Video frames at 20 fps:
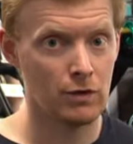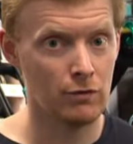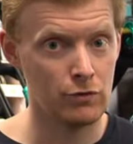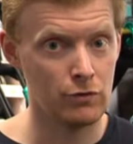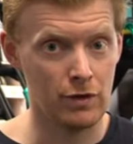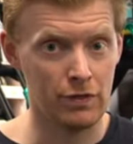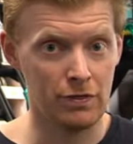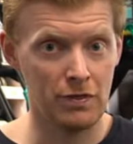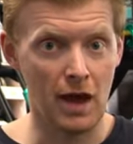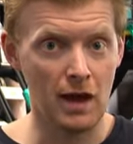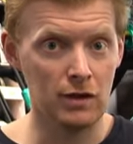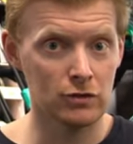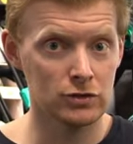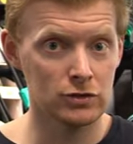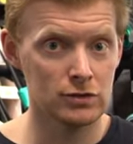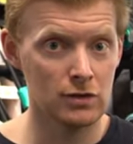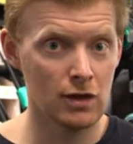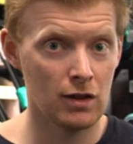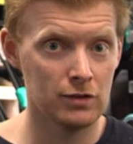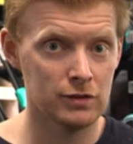For
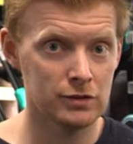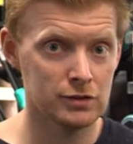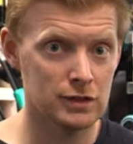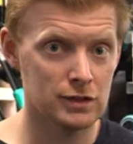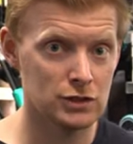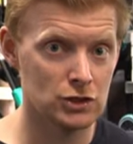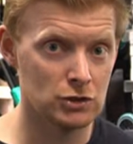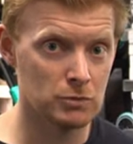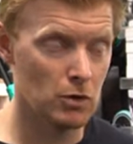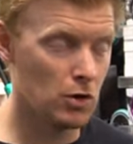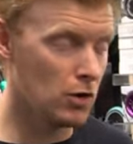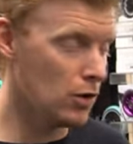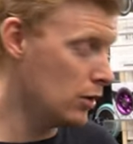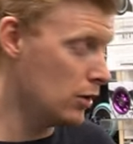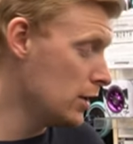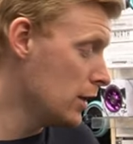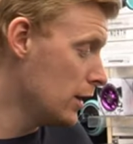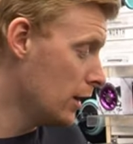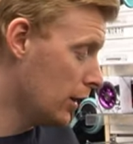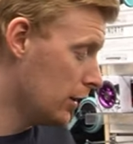$1,000-ish more,
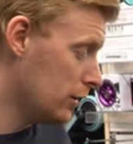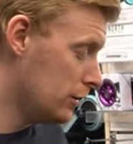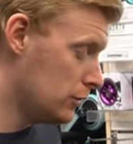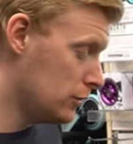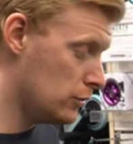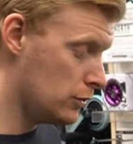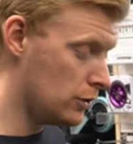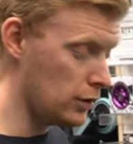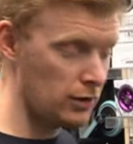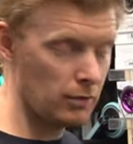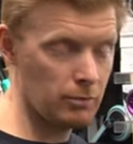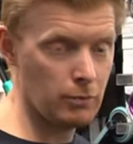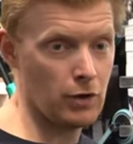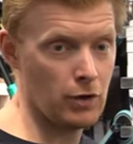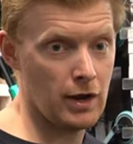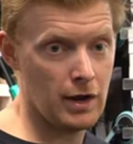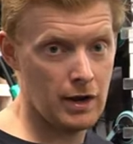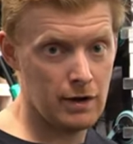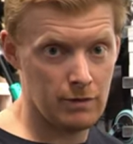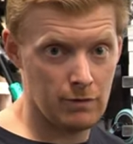you can
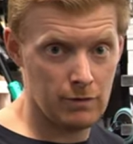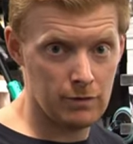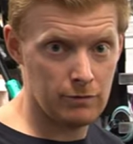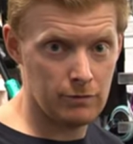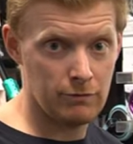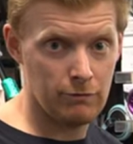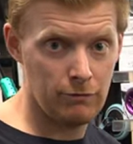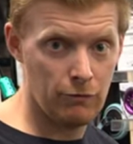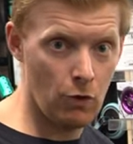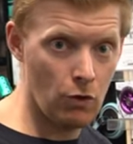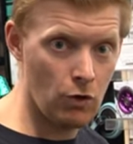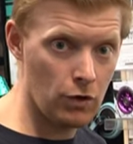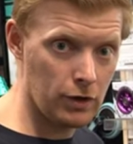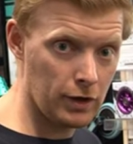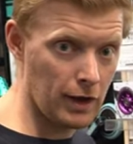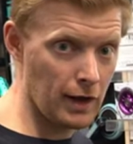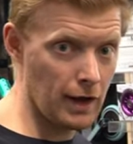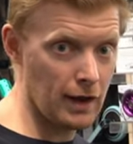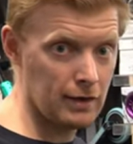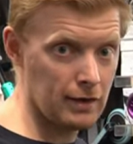upgrade fork
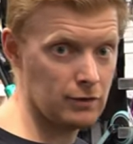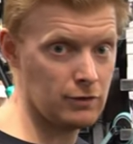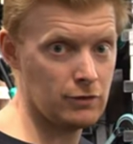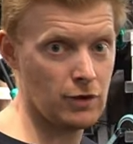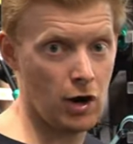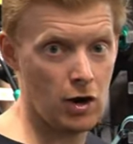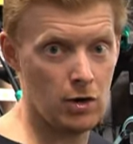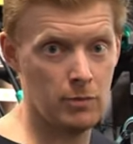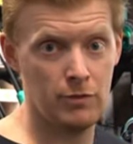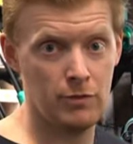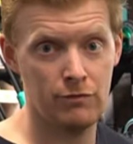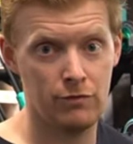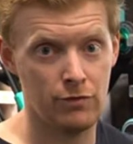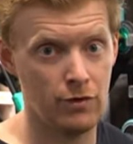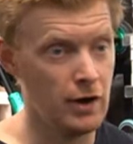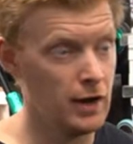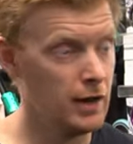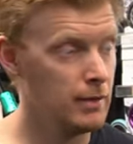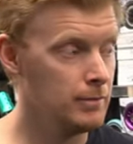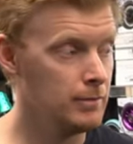and carbon
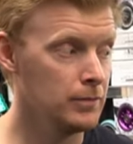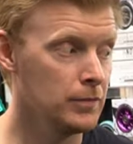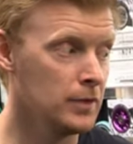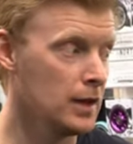frame,